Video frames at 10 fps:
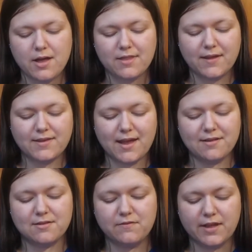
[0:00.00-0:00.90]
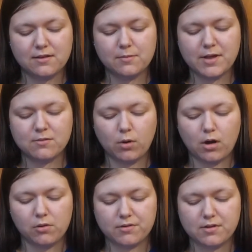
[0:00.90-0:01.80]
They danced a Vietnamese
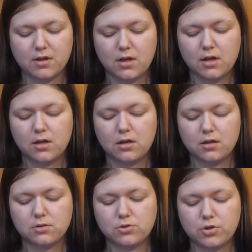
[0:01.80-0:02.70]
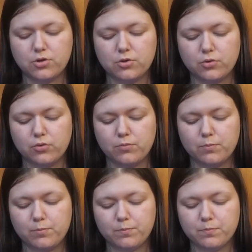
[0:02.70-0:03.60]
waltz to
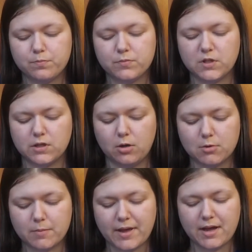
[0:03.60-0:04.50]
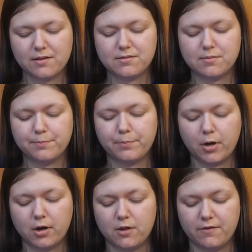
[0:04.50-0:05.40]
The Little Mermaid's
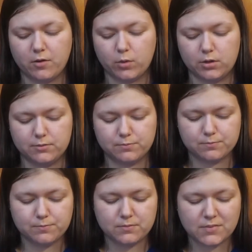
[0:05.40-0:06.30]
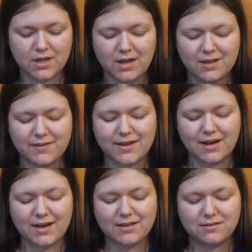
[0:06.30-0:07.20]
Part of Your World. They
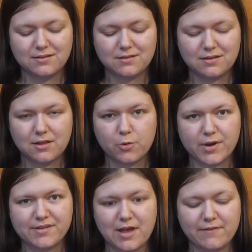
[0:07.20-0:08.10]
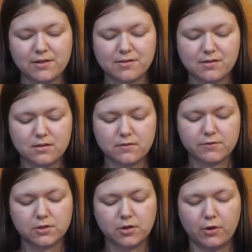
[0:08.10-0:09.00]
got 3 7s
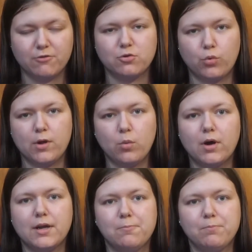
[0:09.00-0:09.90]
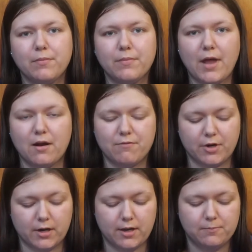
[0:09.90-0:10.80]
for a total of 21 out of
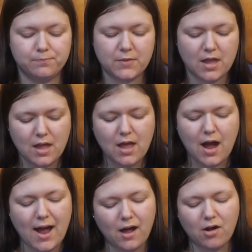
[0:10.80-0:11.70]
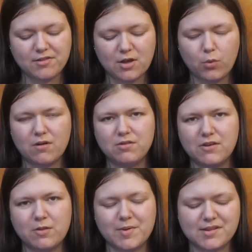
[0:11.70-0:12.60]
30. I also would have
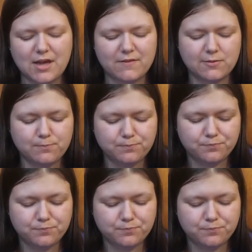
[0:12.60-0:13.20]
given them a 7.